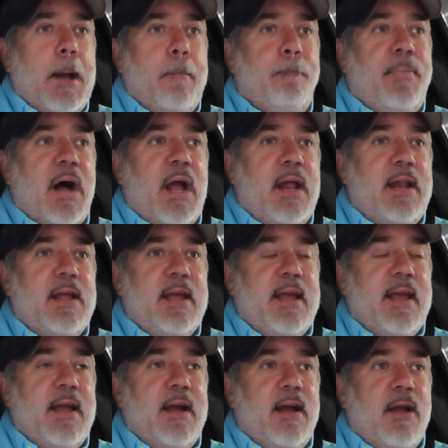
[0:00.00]
But
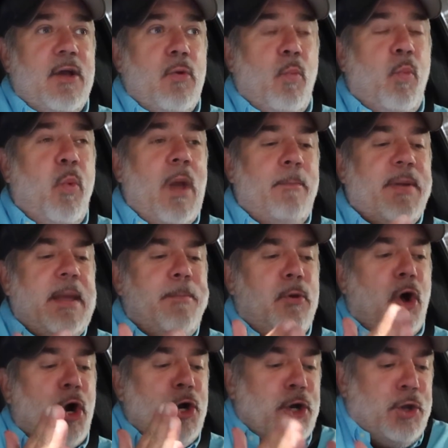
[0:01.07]
when
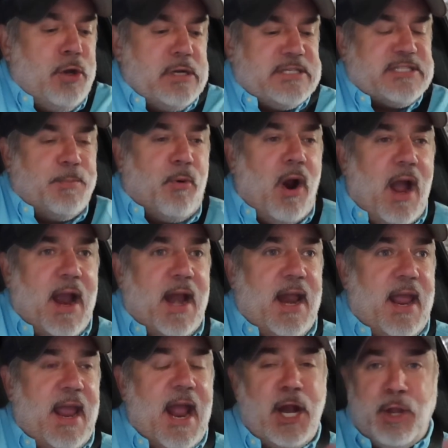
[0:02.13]
people are new to
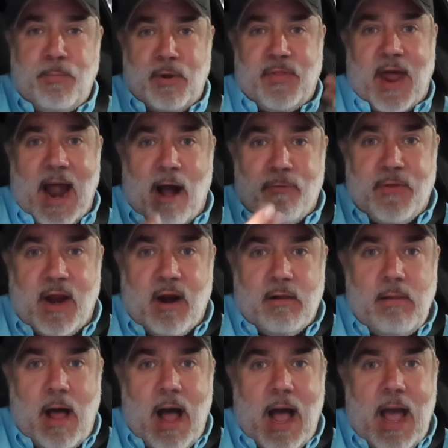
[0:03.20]
sobriety and you put that out there a
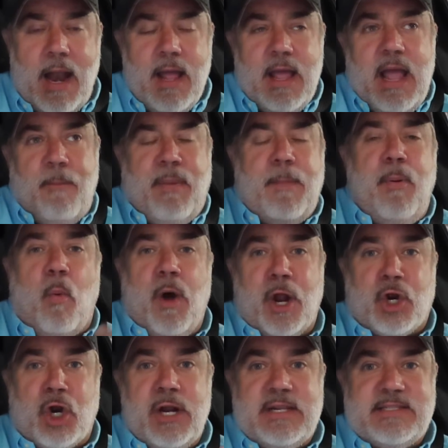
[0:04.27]
lot, people want
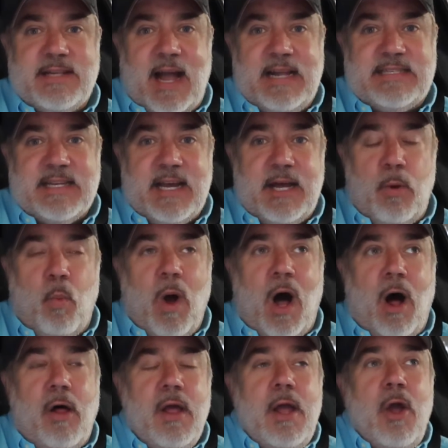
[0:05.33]
to criticize it.
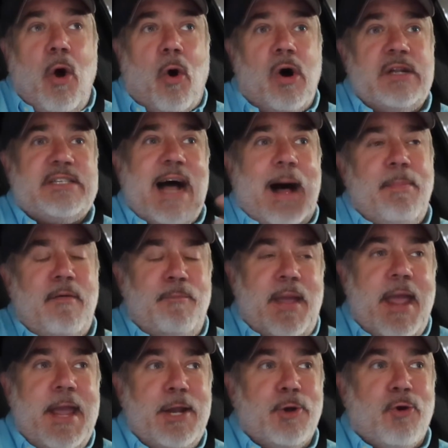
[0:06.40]
Well, on top of
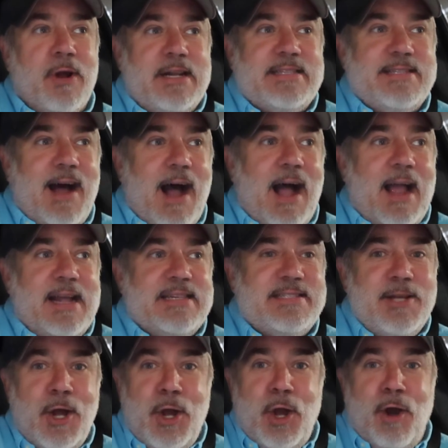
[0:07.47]
being
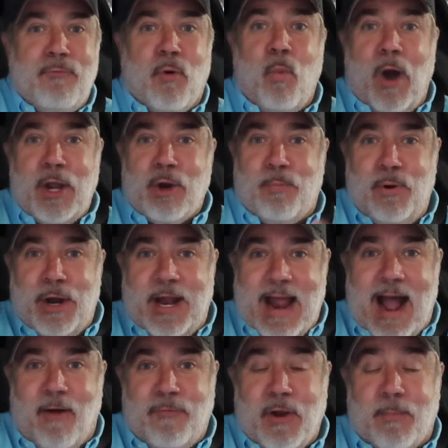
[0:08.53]
criticized for what you're putting
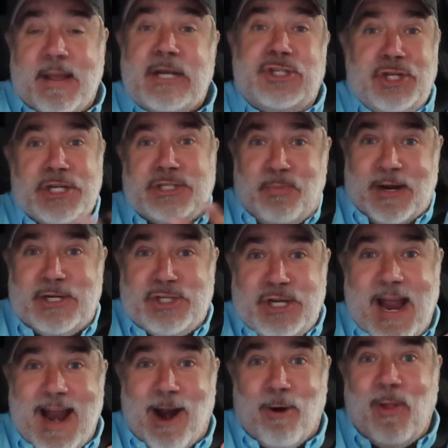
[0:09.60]
out there, because you just want to
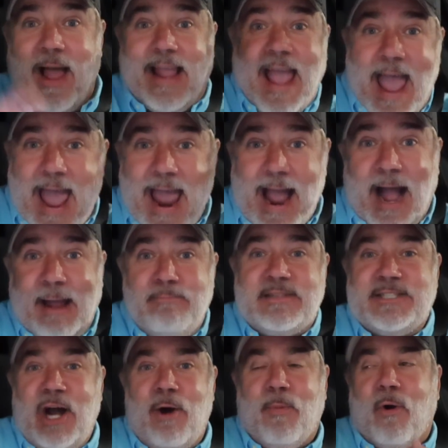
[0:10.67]
share, like, hey, I'm
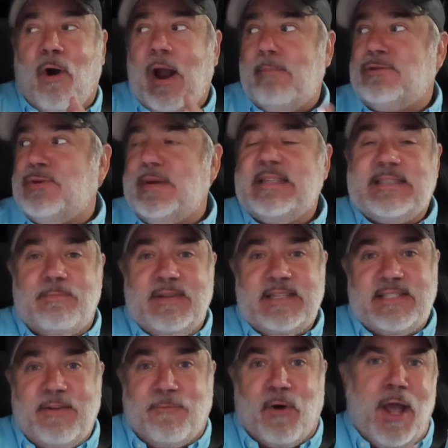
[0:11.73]
sober, or I'm doing
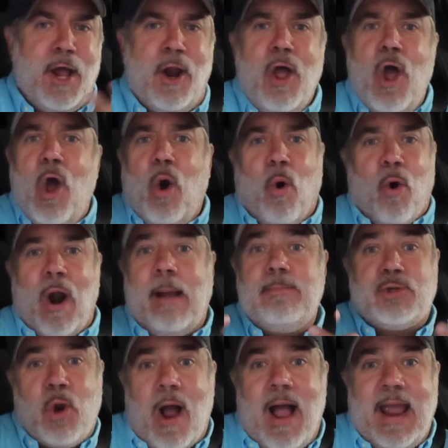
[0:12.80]
something different, or I'm
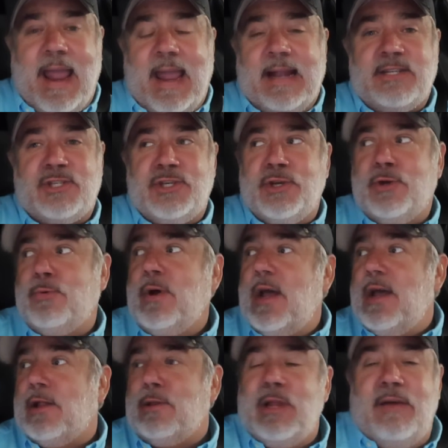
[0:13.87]
trying to
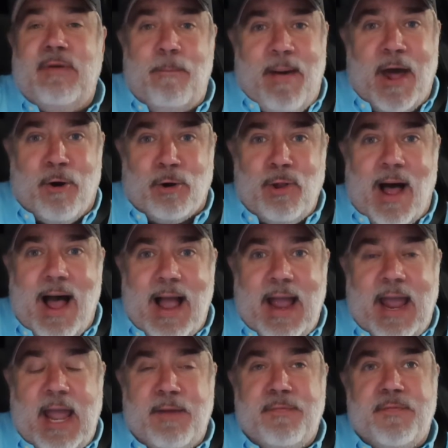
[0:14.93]
live a better
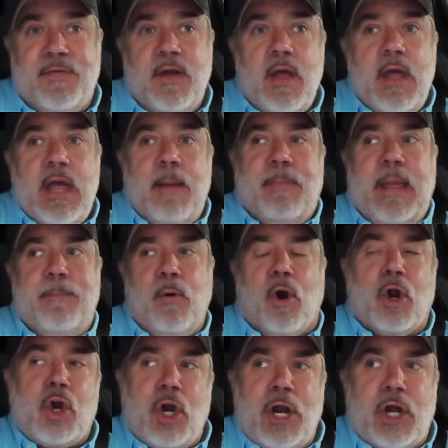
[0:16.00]
life, people
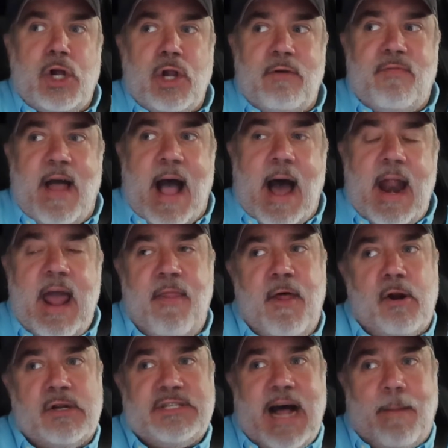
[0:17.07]
are critical of that. And
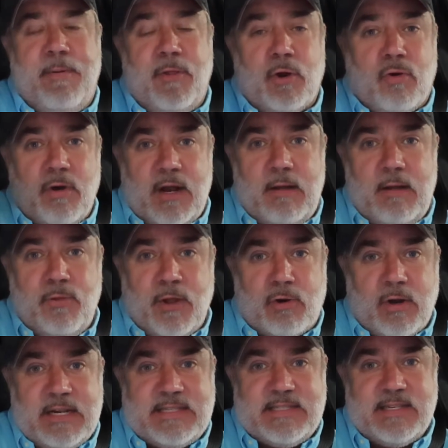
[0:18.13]
then on top of the
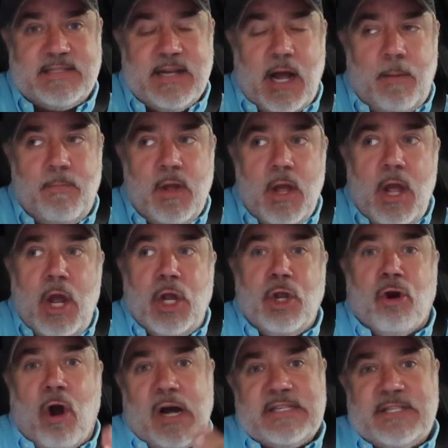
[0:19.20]
criticism,
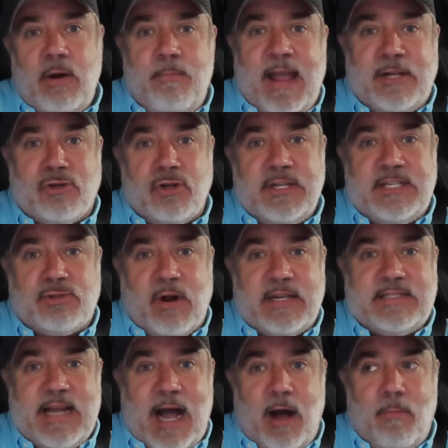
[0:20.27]
you're also majorly
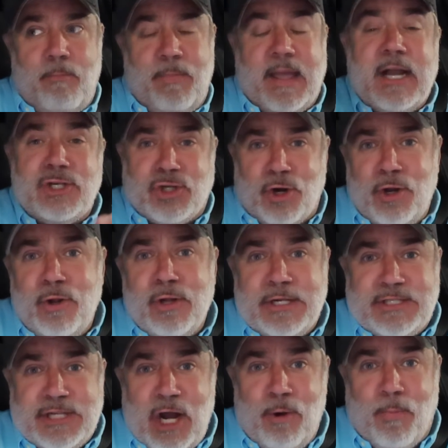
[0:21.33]
stressed out because you're
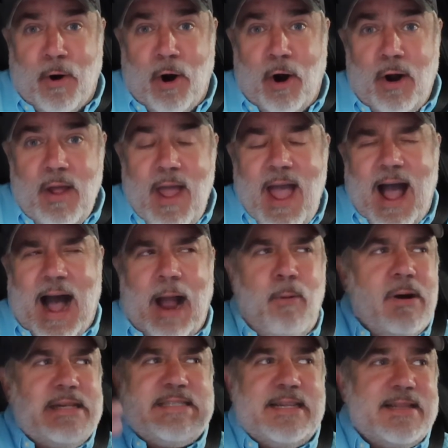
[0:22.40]
newly sober. I
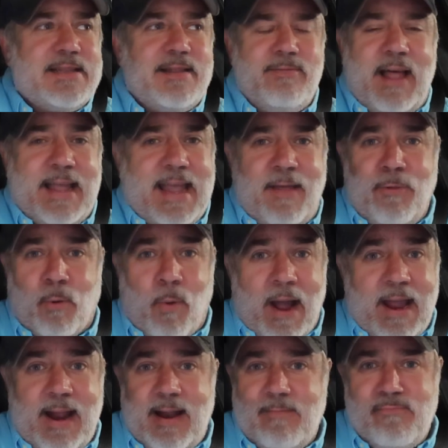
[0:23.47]
wasn't, like, in the
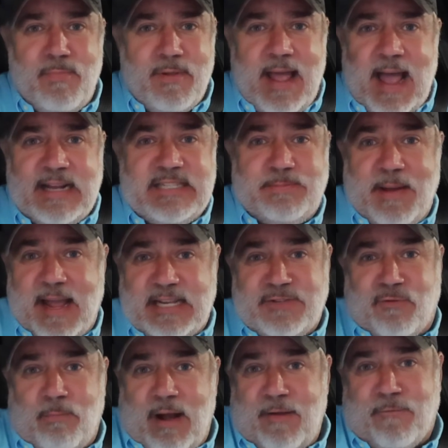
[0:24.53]
right
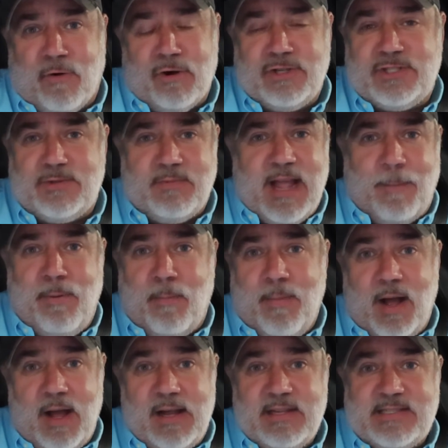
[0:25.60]
headspace for my first couple
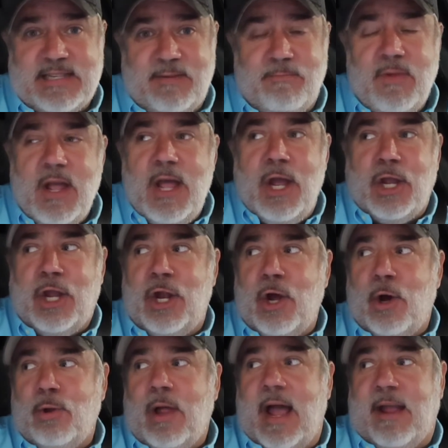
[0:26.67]
months. And, you
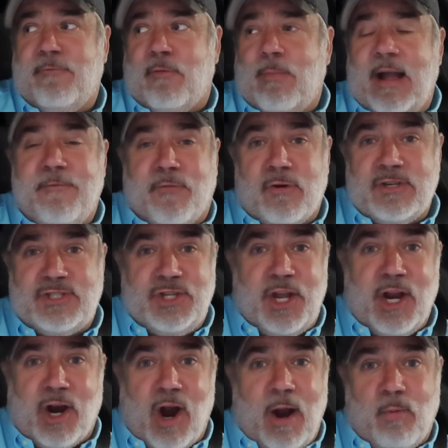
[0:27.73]
know, like, for my first
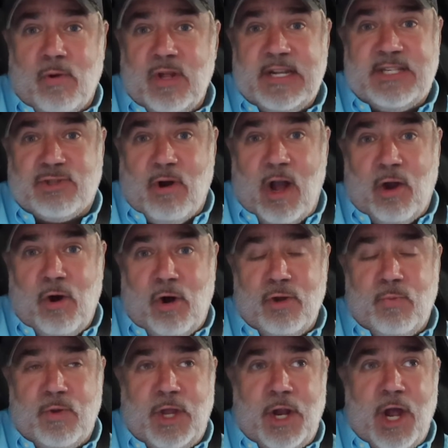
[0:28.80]
year, I really
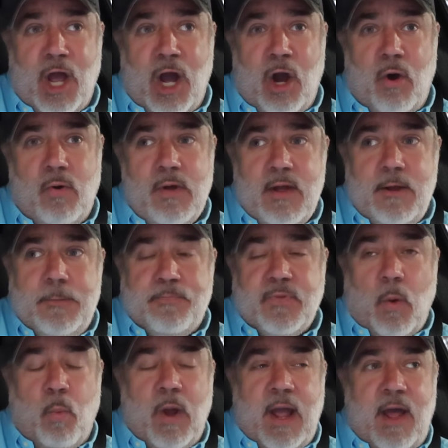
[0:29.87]
struggled, you know,
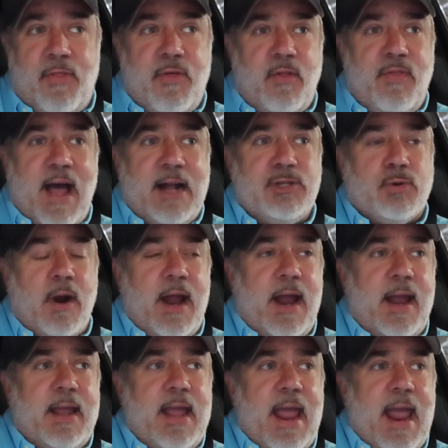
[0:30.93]
with that
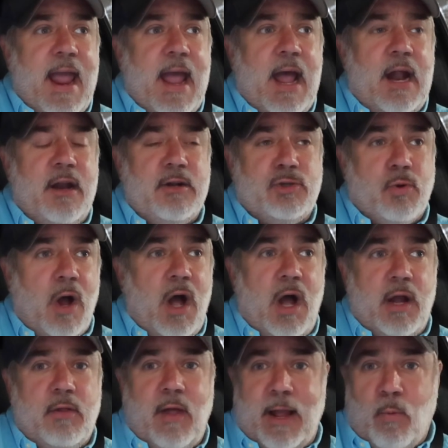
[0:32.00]
drink and
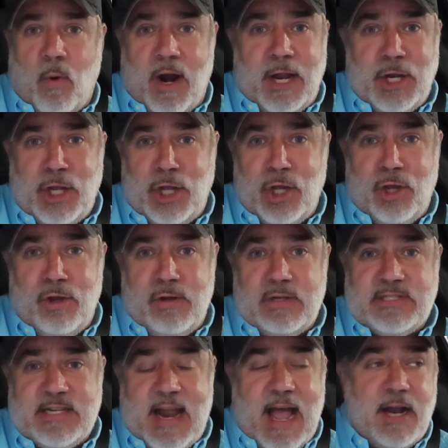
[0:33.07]
drug, like, wanting to
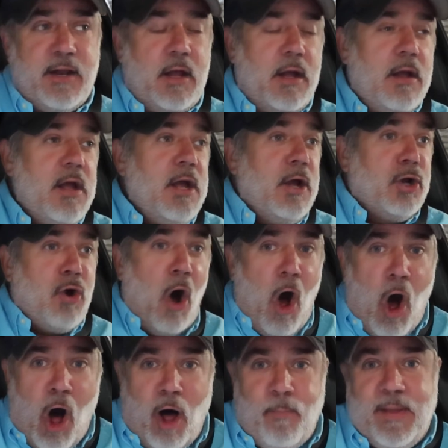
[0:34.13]
use, and had to
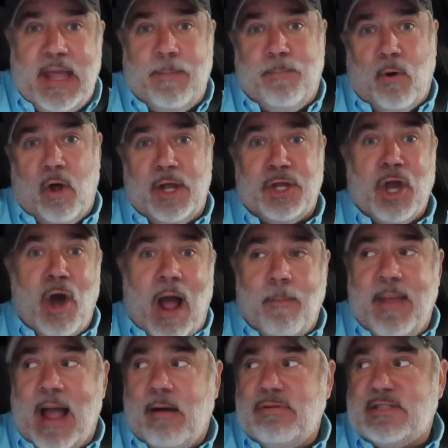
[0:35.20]
call people and go. I
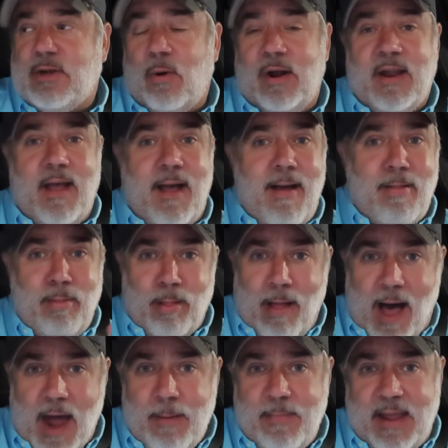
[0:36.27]
mean, I was going to a
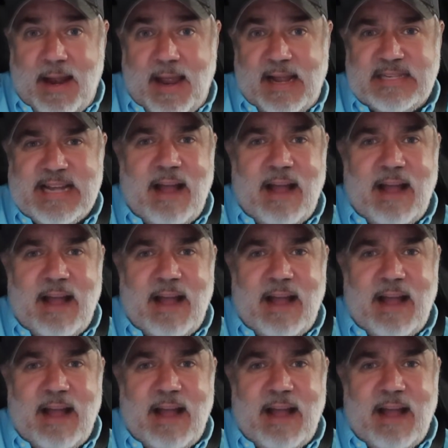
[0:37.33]
lot of meetings.